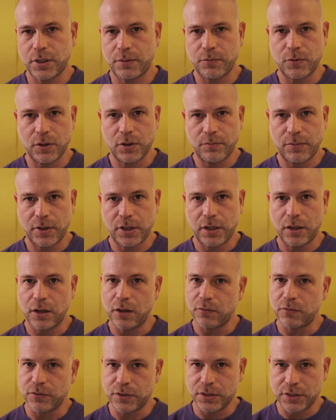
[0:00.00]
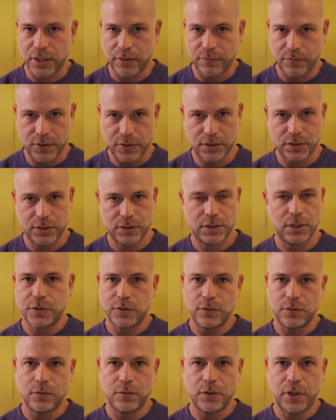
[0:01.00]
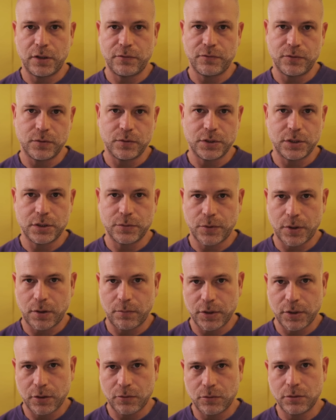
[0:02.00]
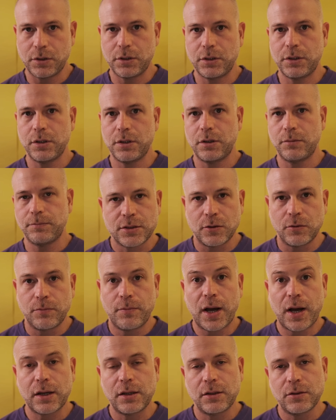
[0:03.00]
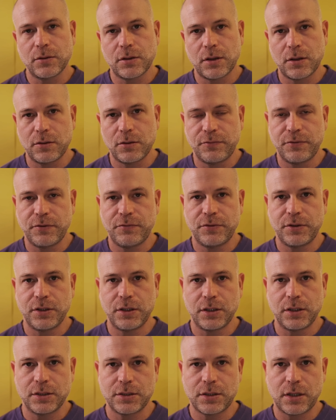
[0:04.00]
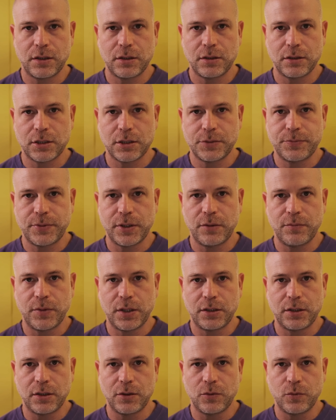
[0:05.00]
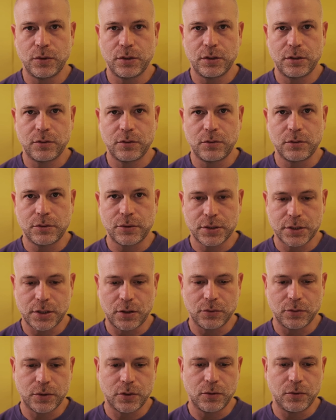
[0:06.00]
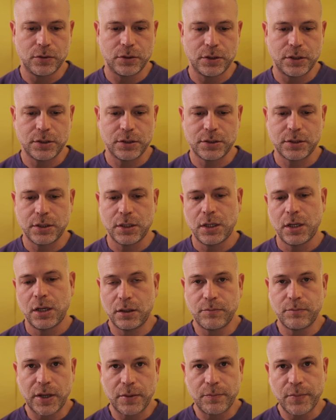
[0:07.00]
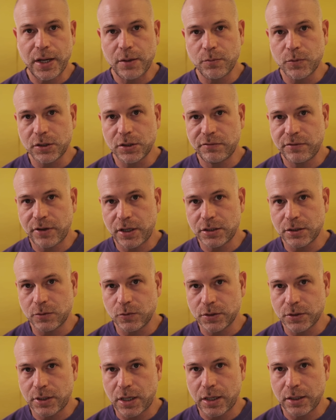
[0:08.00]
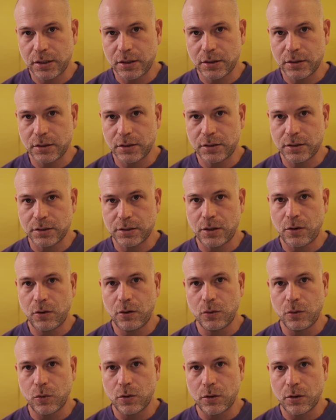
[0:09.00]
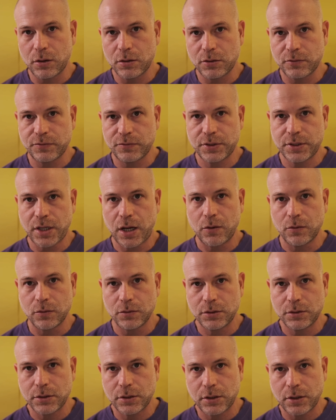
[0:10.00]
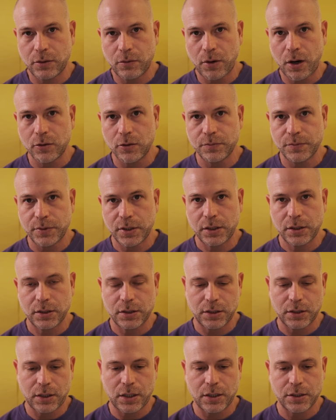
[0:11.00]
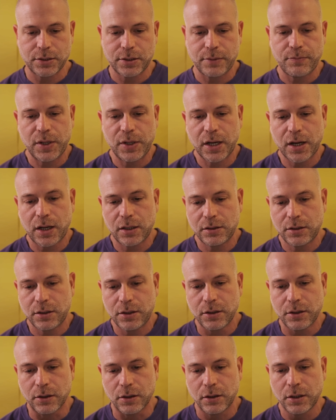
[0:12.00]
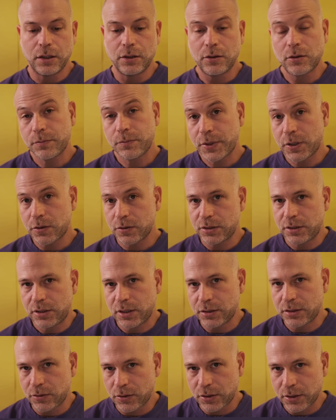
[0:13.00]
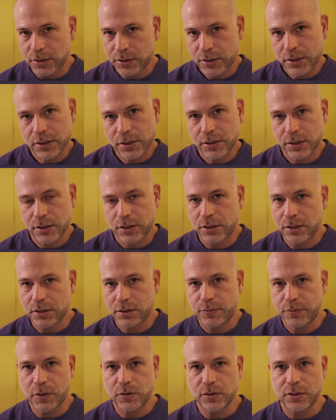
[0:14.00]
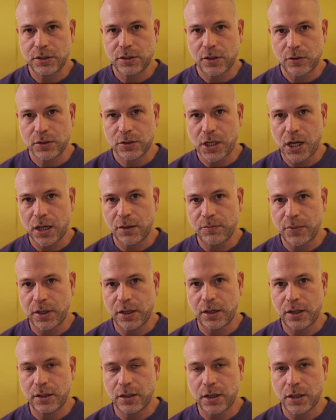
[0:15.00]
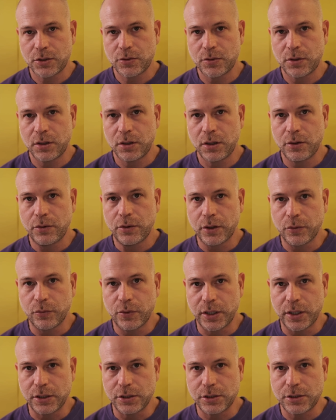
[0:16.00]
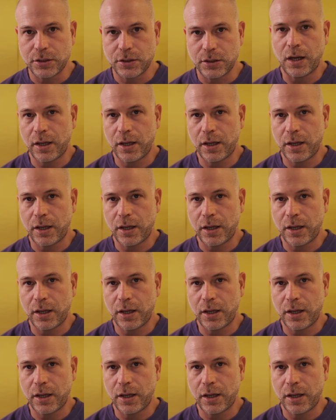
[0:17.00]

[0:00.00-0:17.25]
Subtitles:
I'm going to play a lot of examples, so headphones is probably a good idea. So back in 2015, I started experimenting with ultrasound recordings. And my main motivation was the idea that there's a whole world of sound around me that I simply can't hear. Not because it does not exist, just because it's outside my natural hearing range.